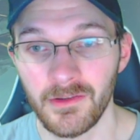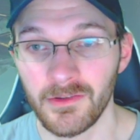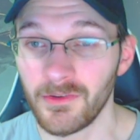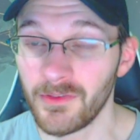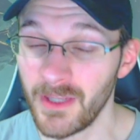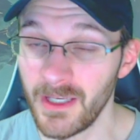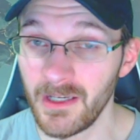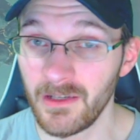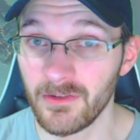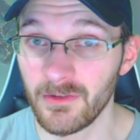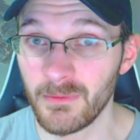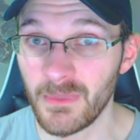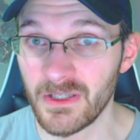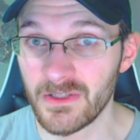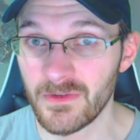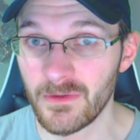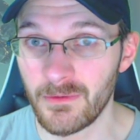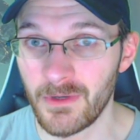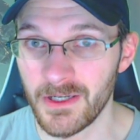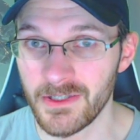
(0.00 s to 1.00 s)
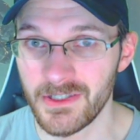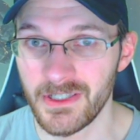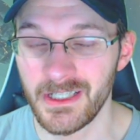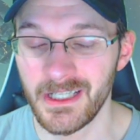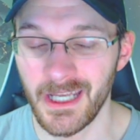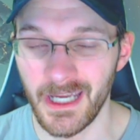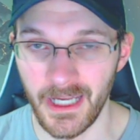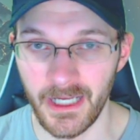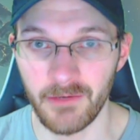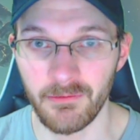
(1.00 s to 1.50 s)
So thank you so much for
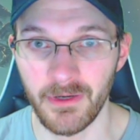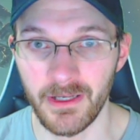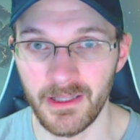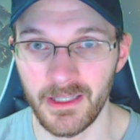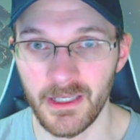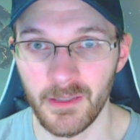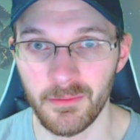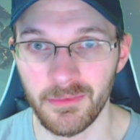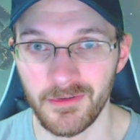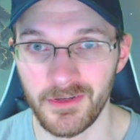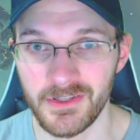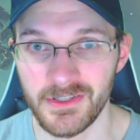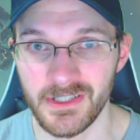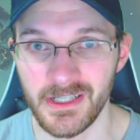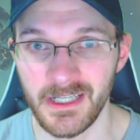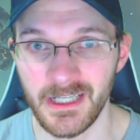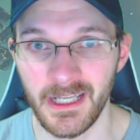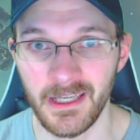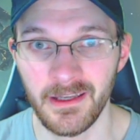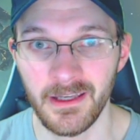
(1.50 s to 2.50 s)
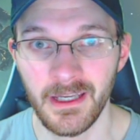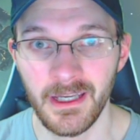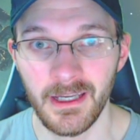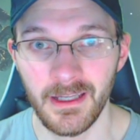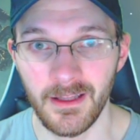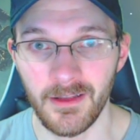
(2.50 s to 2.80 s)
watching. I greatly appreciate it,